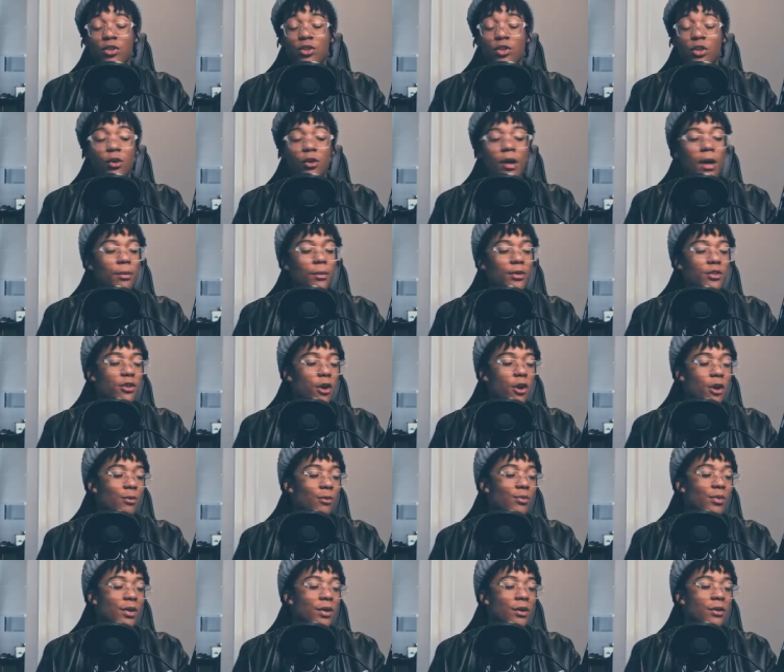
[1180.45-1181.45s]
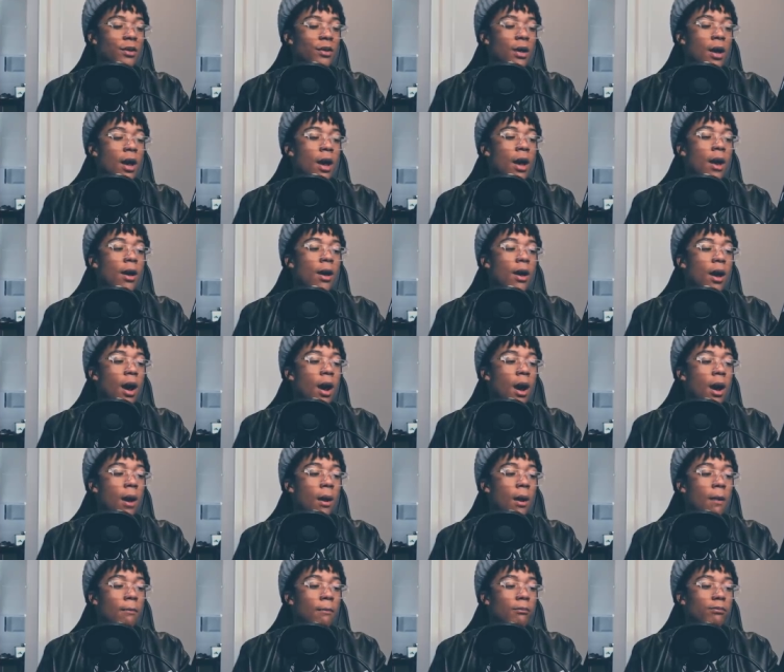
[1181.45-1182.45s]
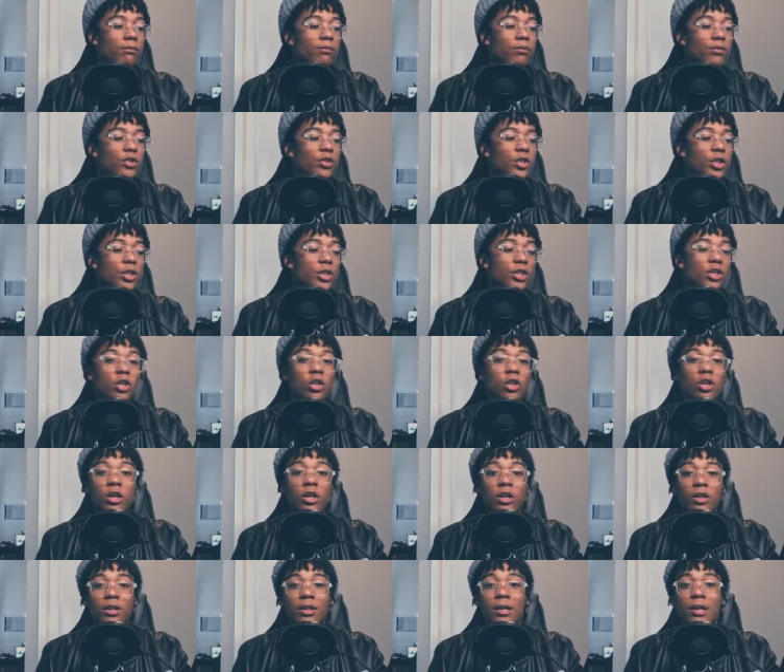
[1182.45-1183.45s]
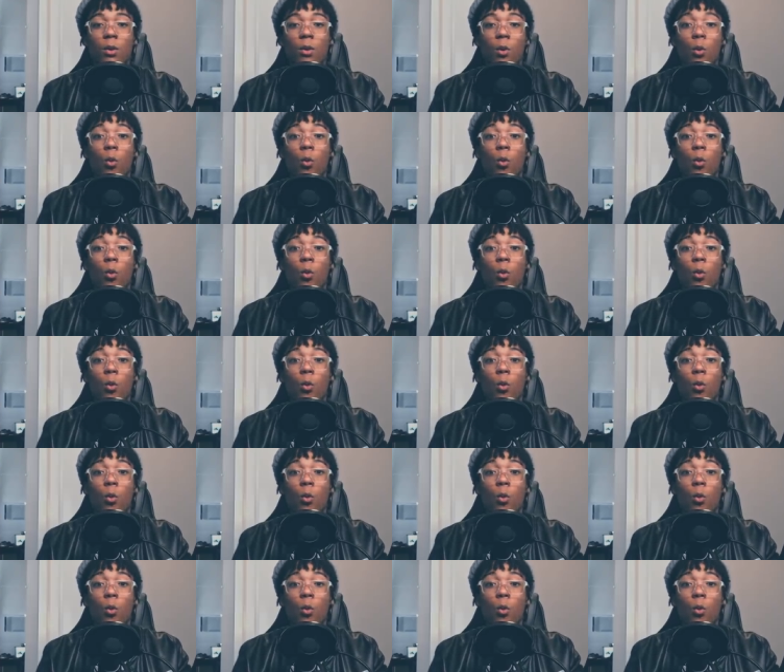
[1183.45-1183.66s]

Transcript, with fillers: the Grammys carpet, um, she's clearly